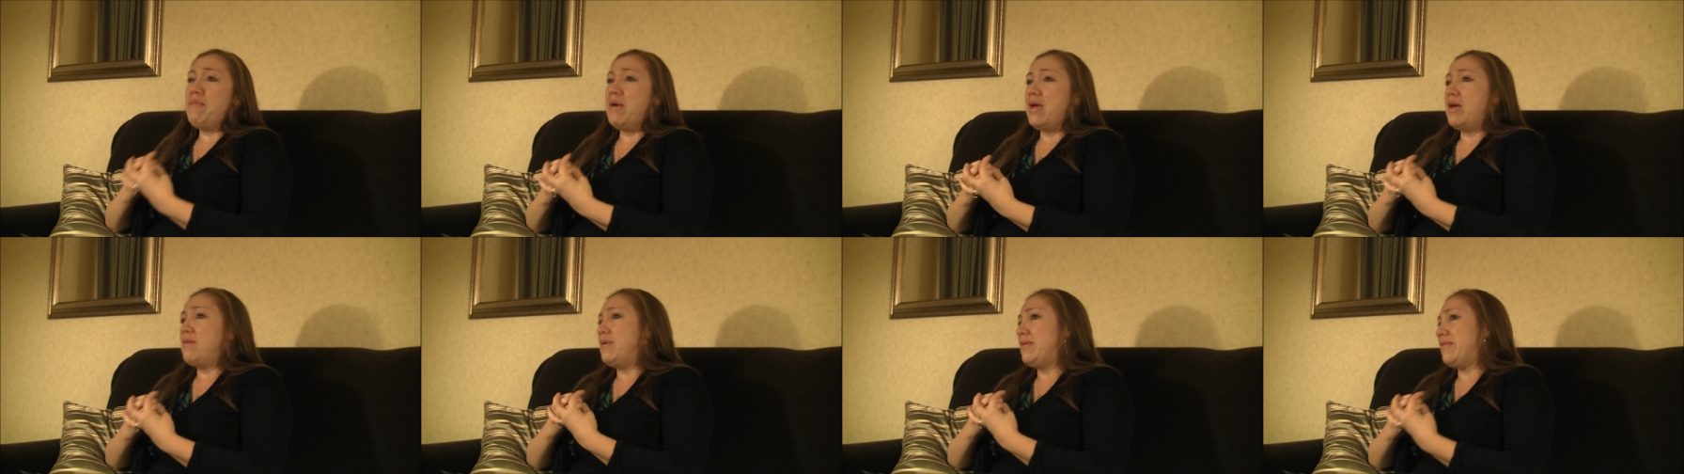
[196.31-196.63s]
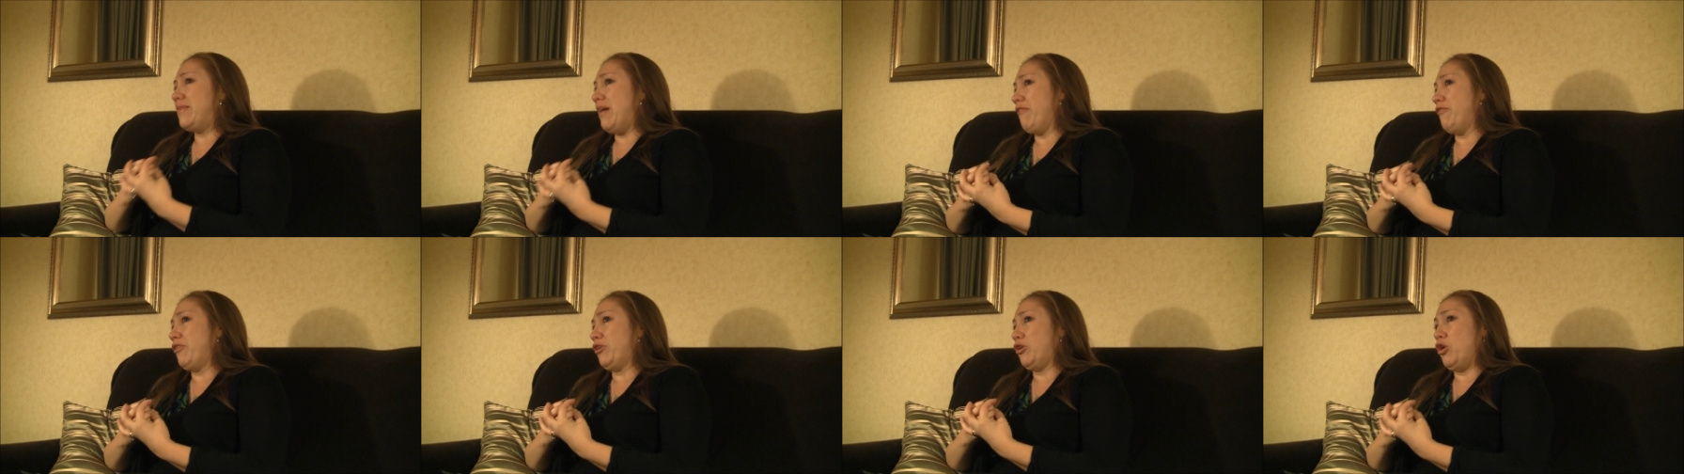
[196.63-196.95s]

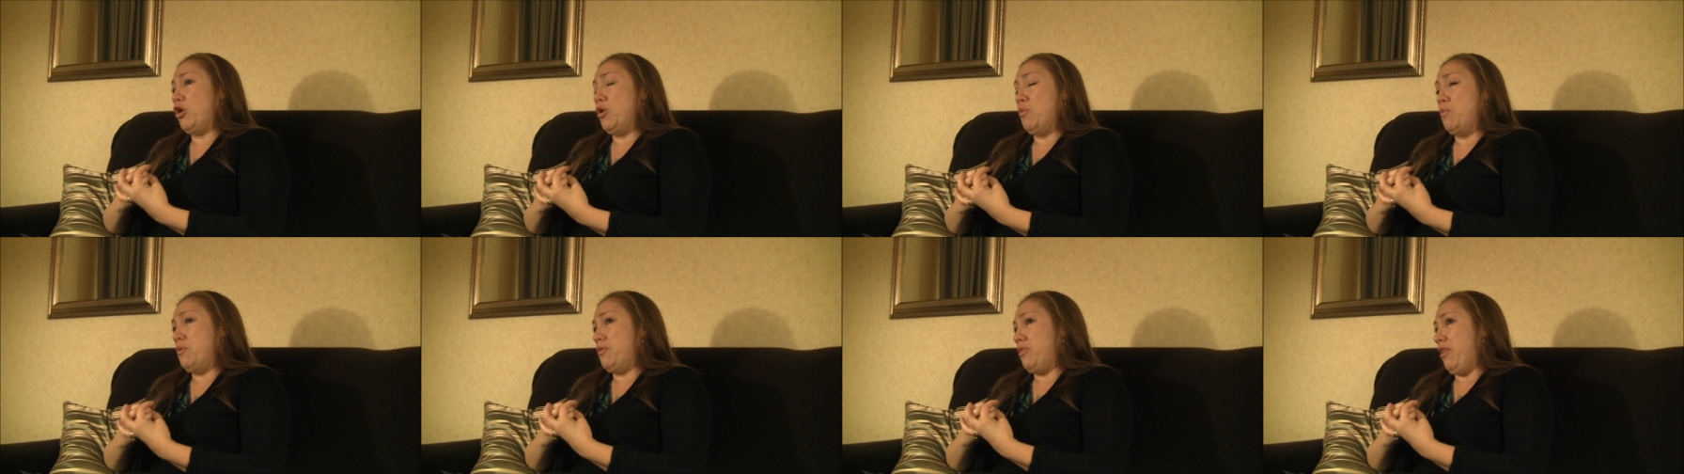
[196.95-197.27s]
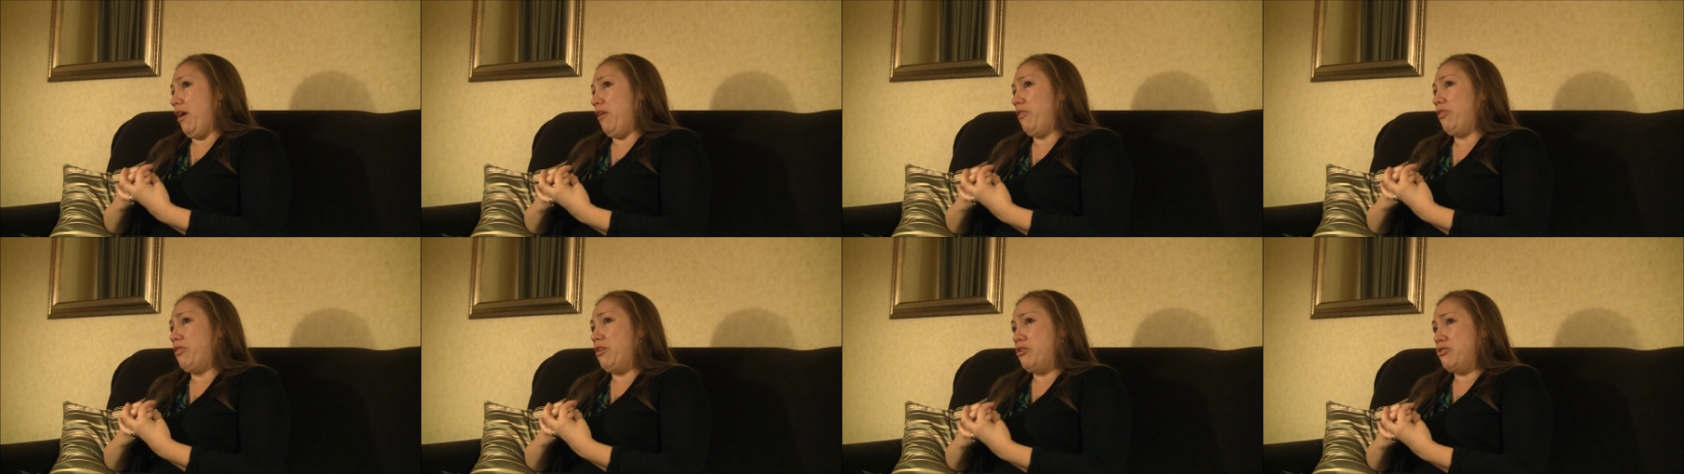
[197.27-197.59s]
babies having to grow up
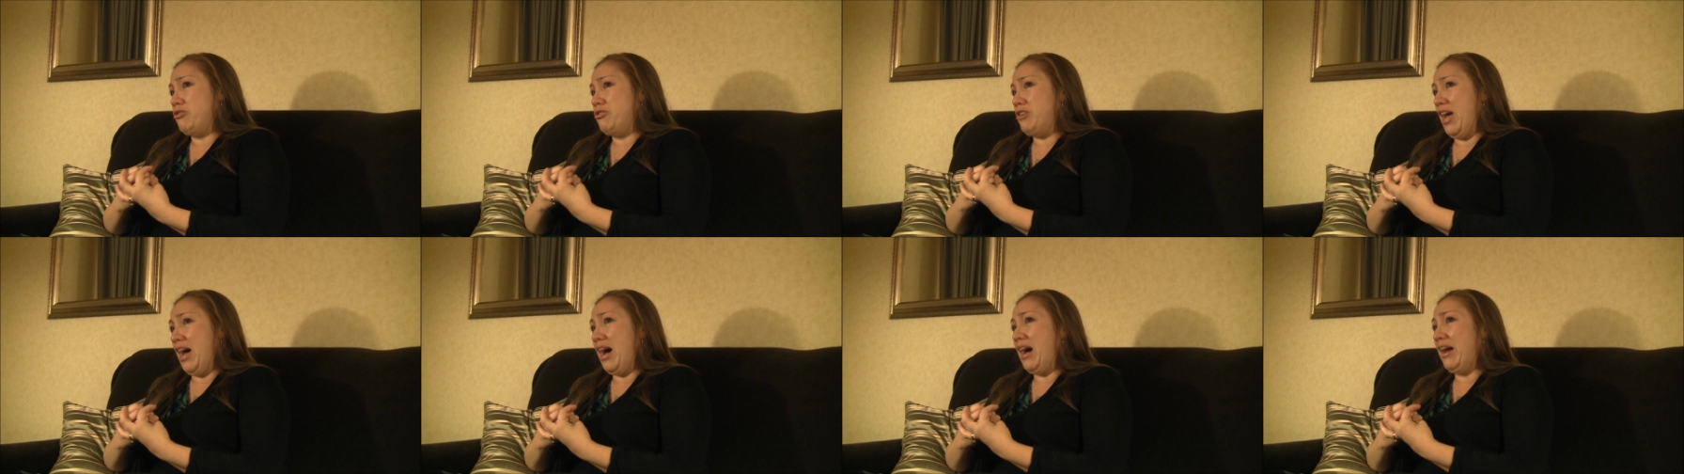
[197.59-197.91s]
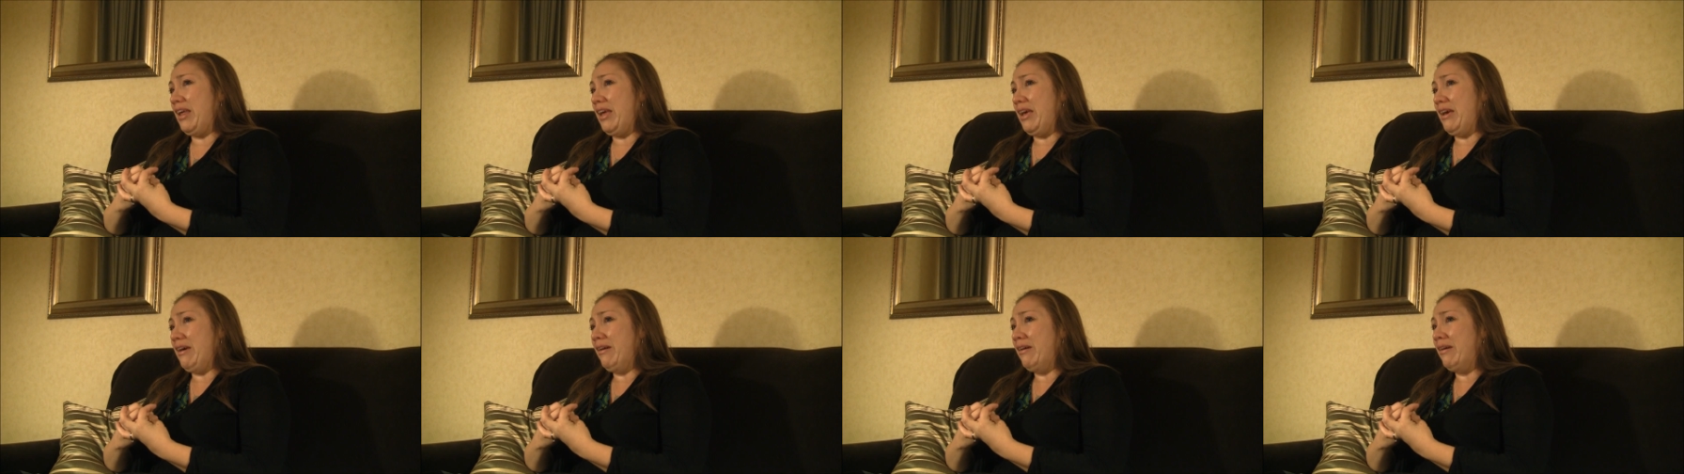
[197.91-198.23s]
without their
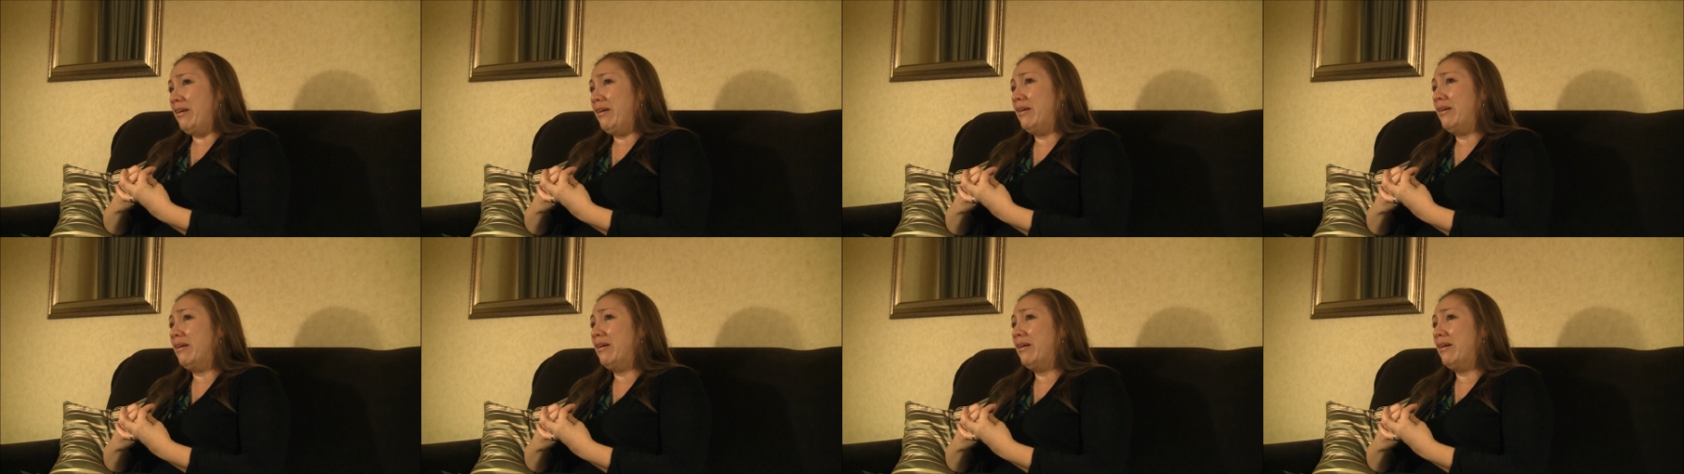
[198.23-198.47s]
daddy?